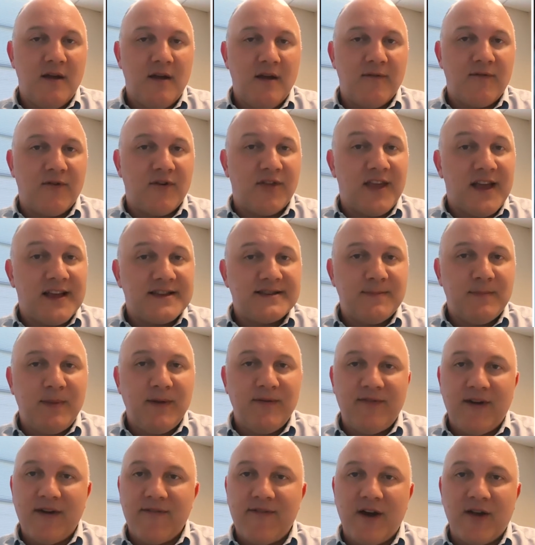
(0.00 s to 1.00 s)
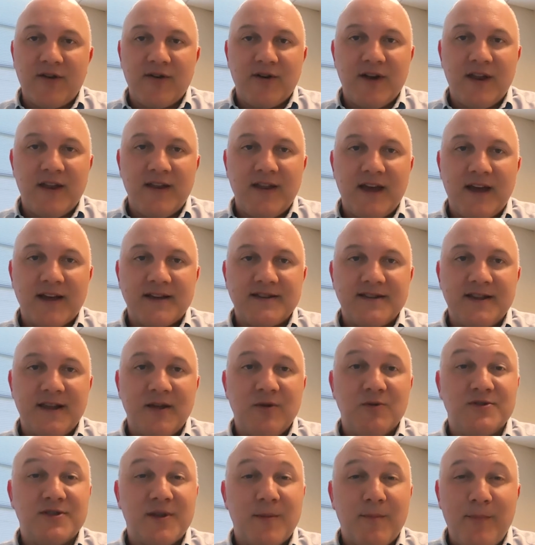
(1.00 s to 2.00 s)
For the S&P 500 index, it
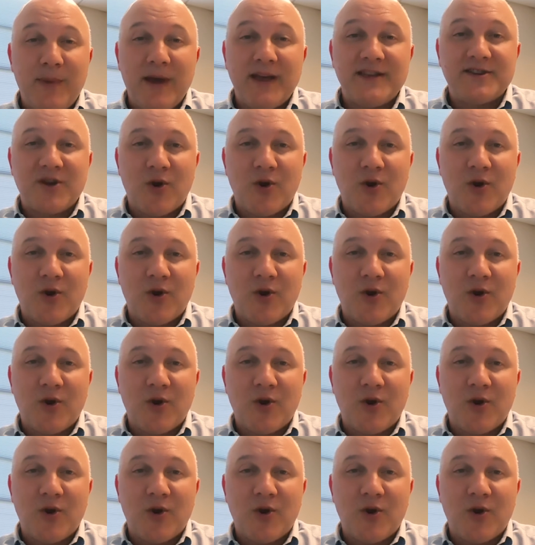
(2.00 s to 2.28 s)
was the best